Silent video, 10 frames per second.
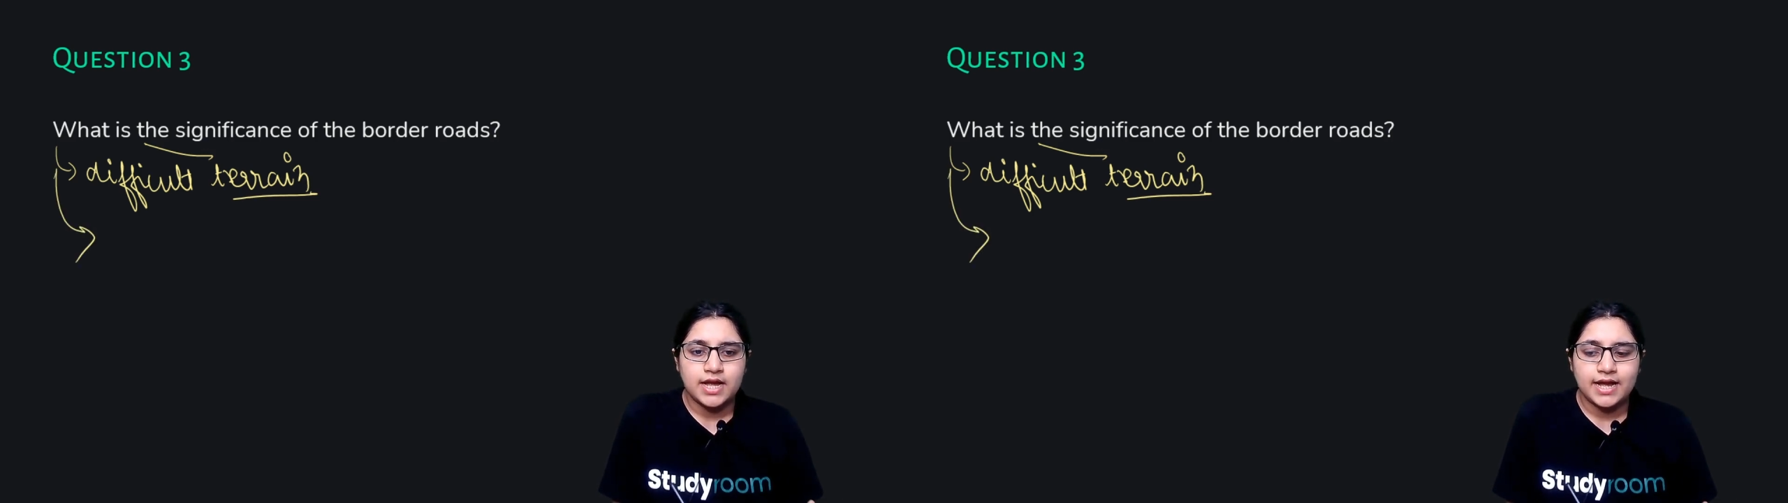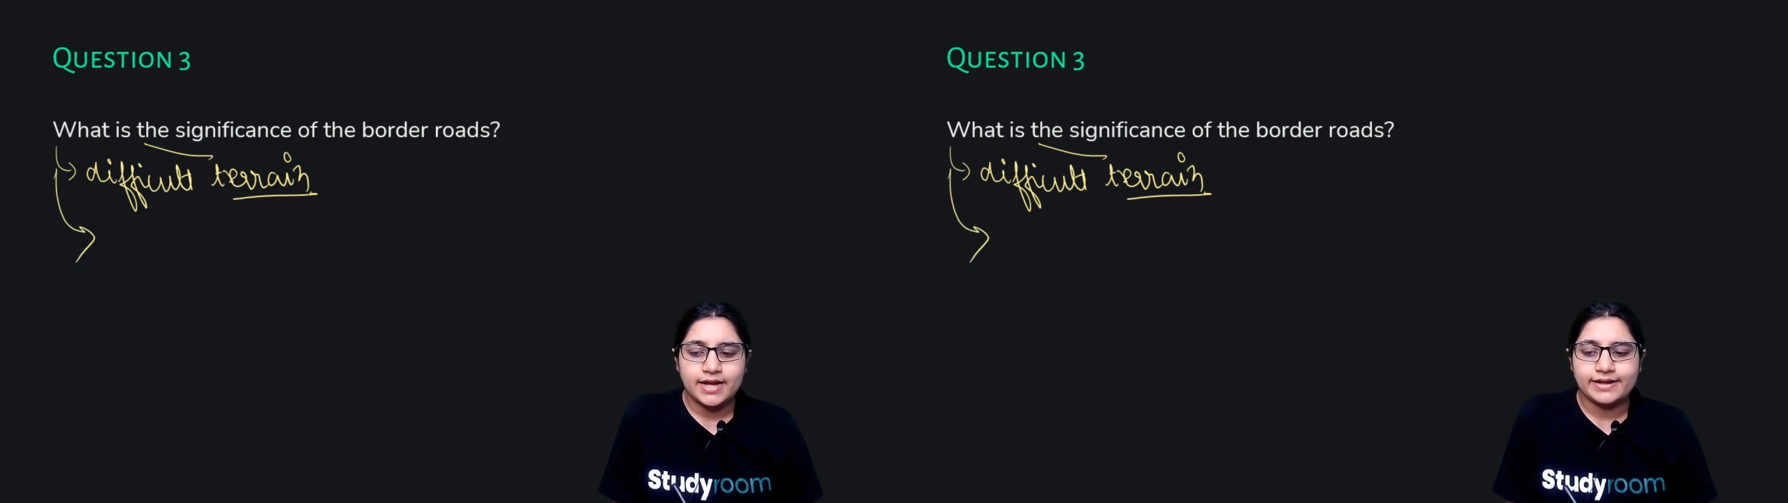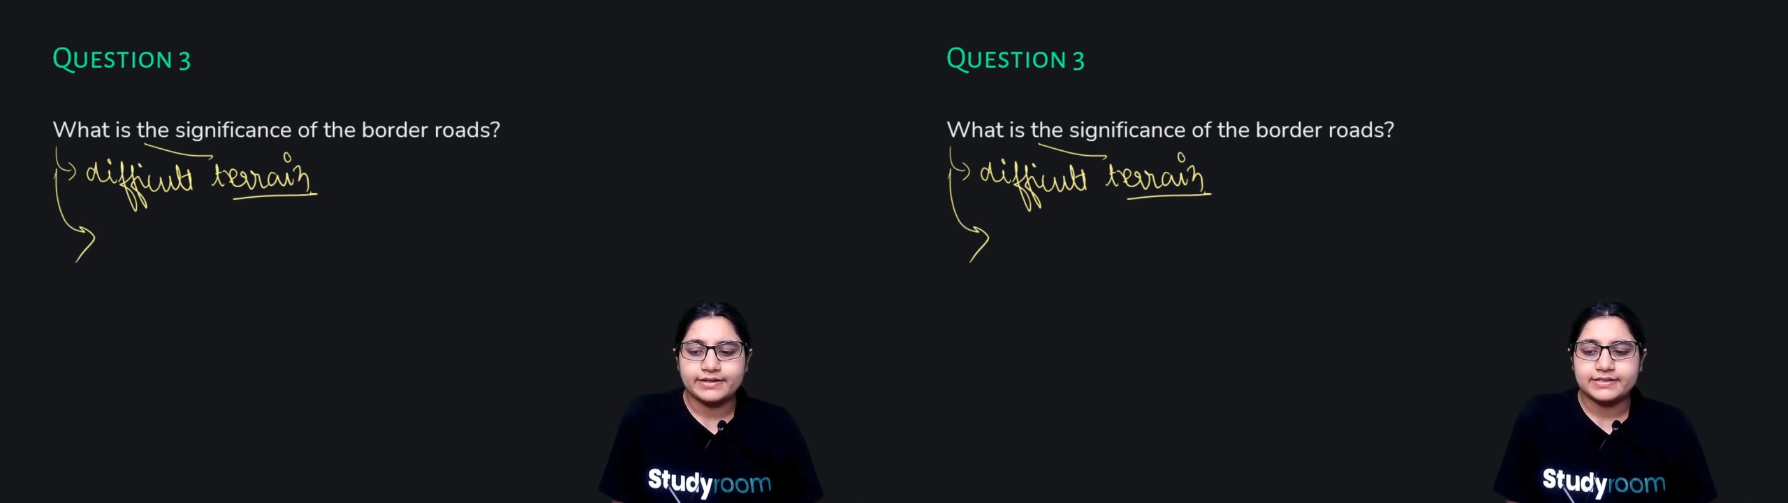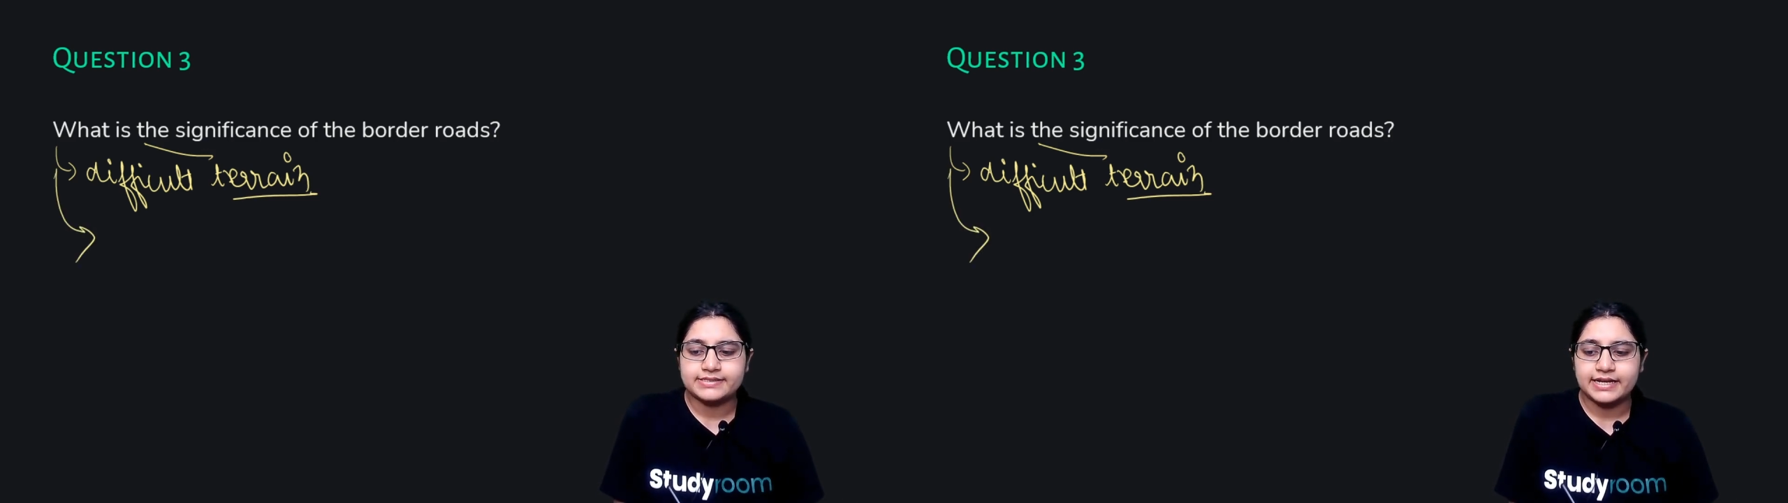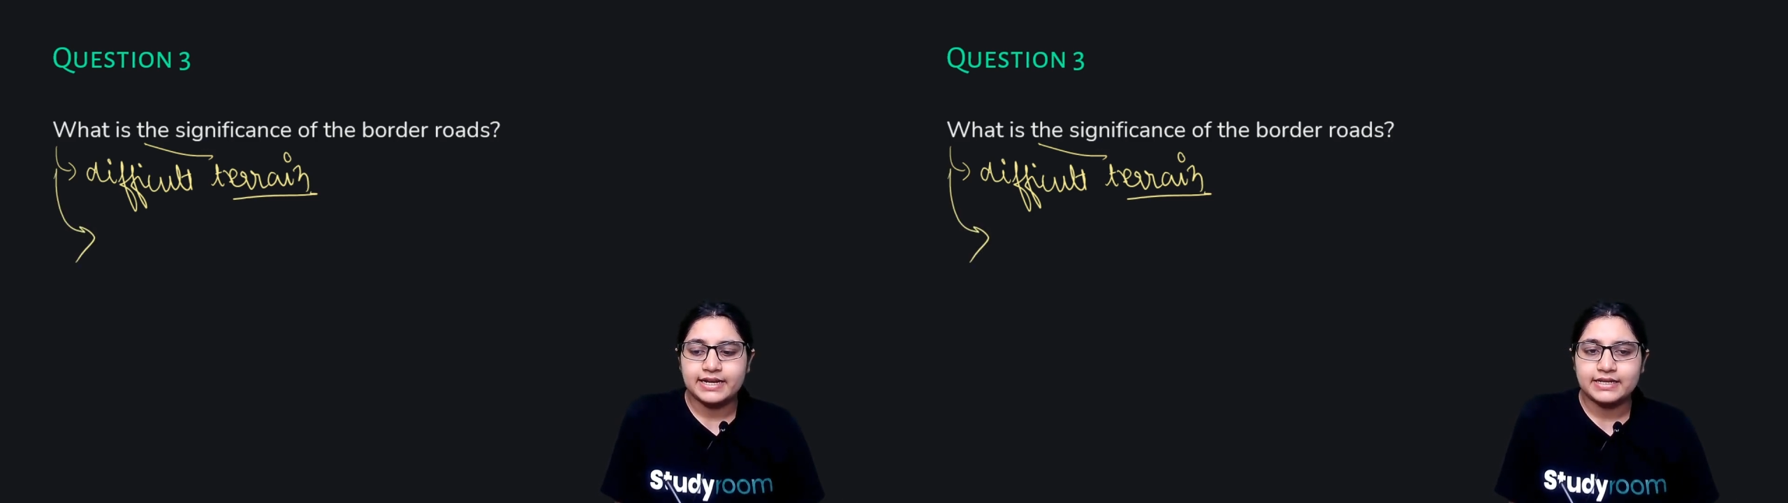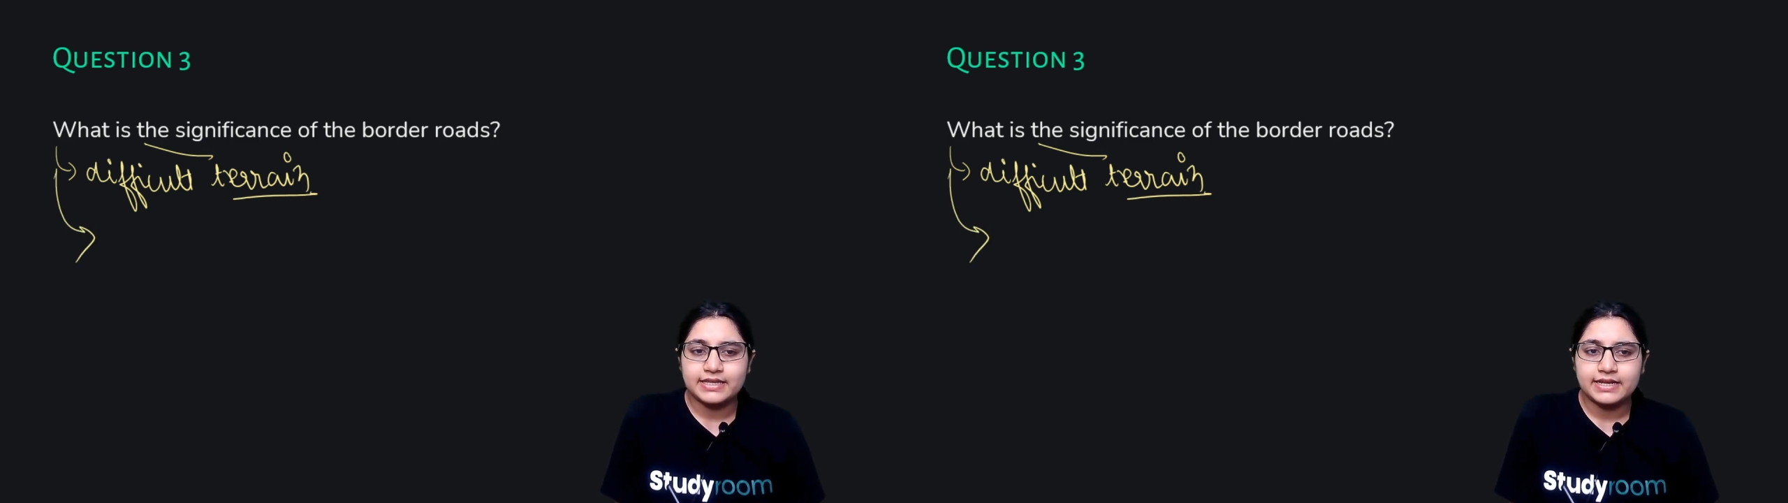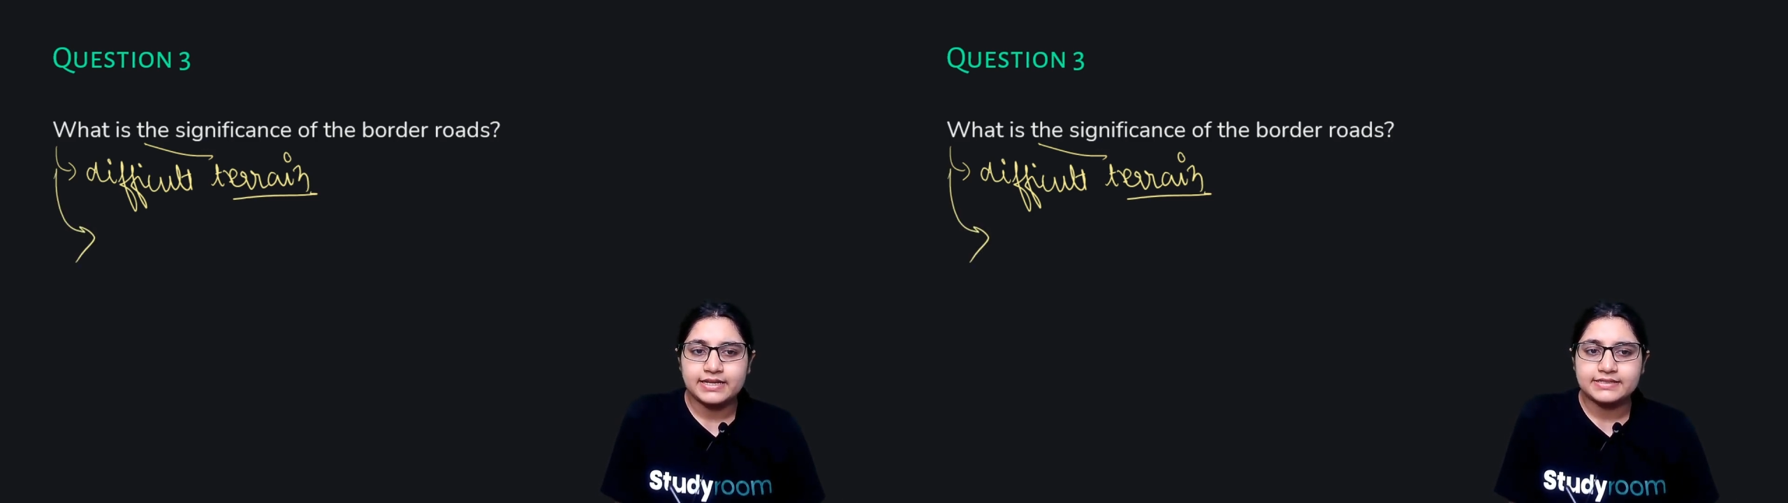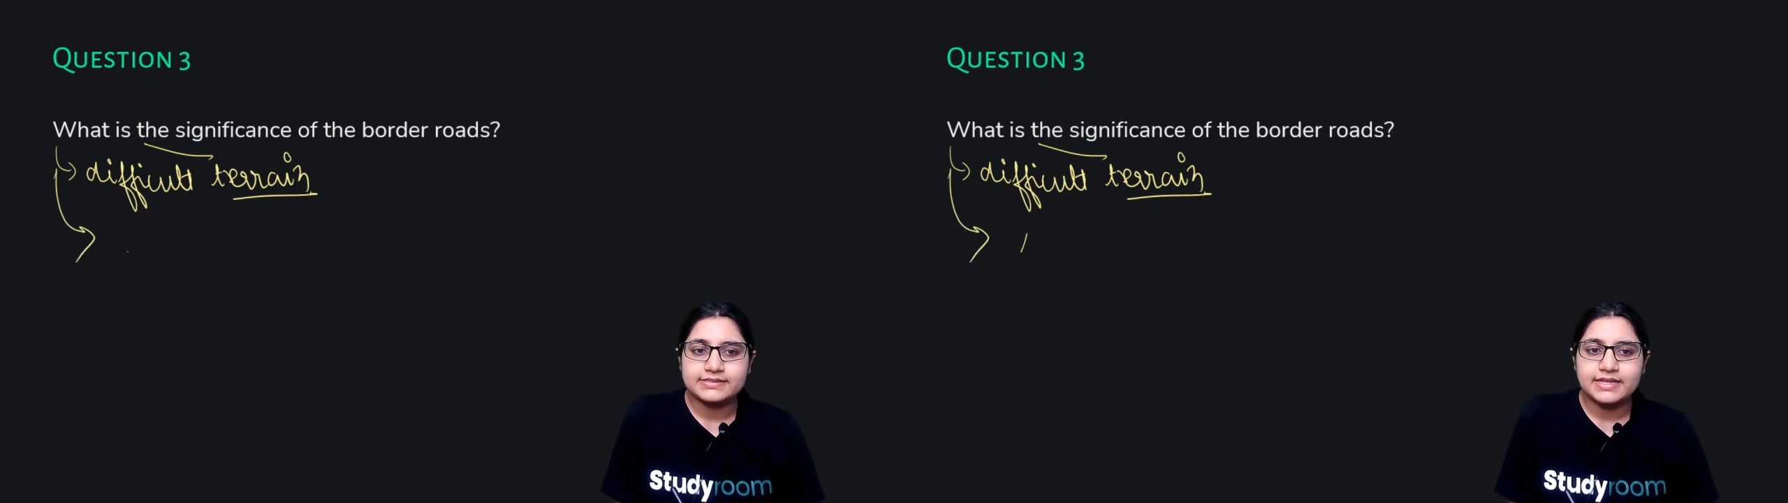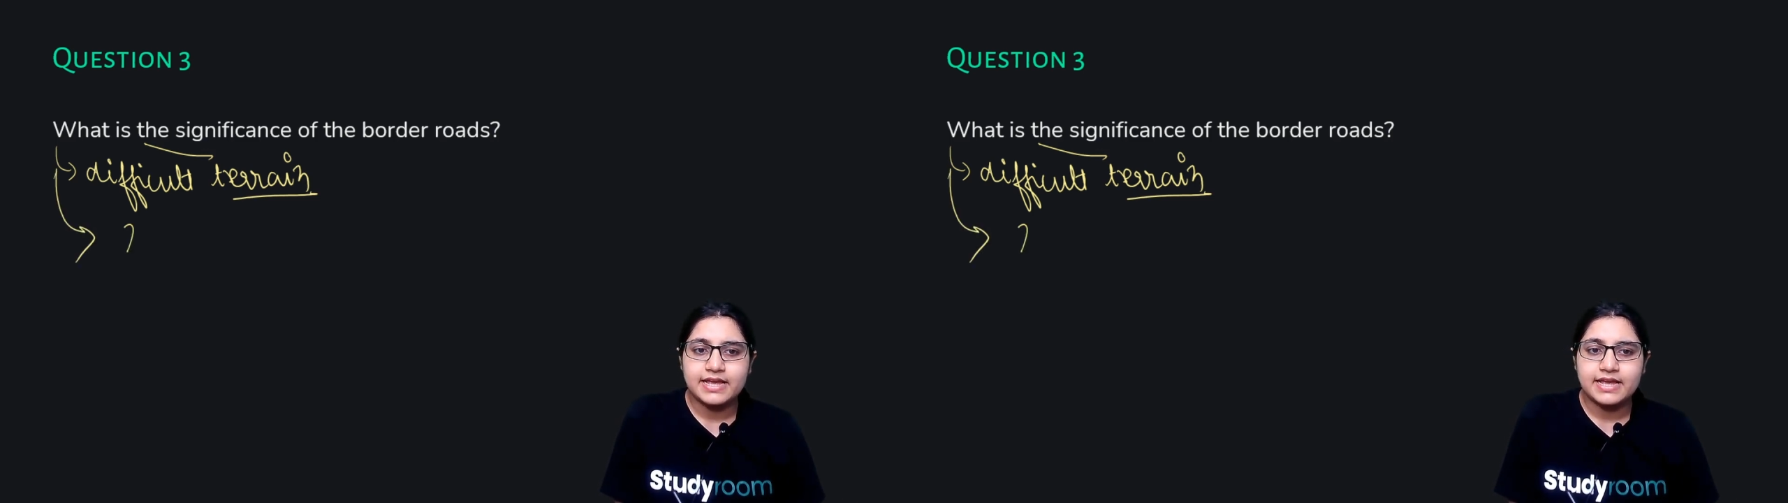And second thing is,